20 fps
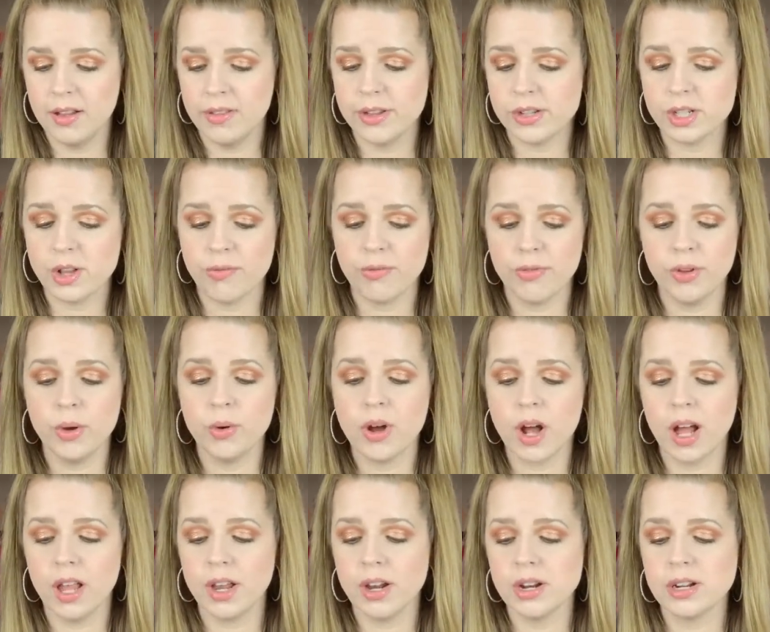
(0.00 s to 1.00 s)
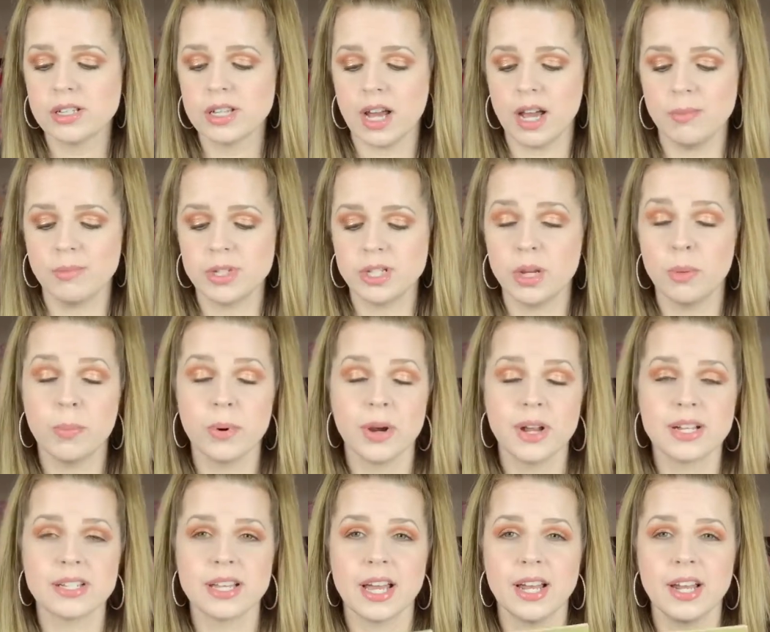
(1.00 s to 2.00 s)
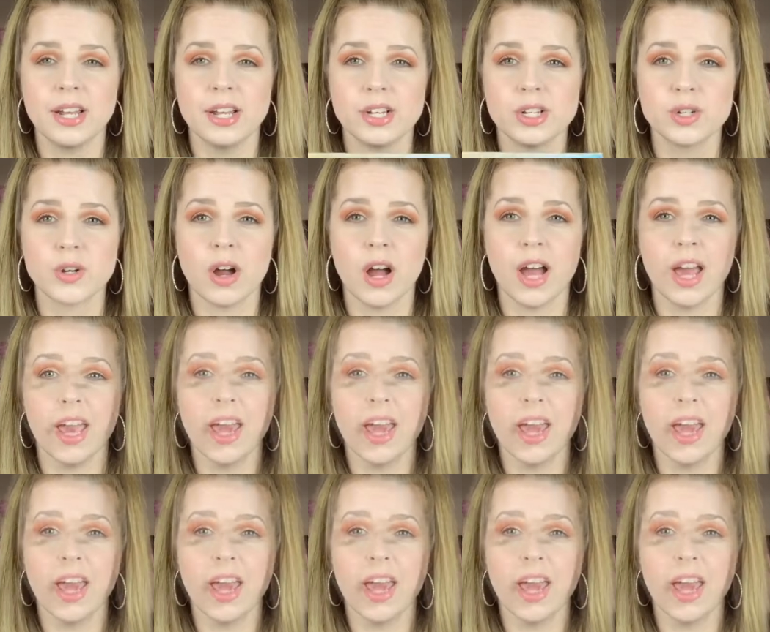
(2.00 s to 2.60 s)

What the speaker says: There's a few colors I'm super excited to try.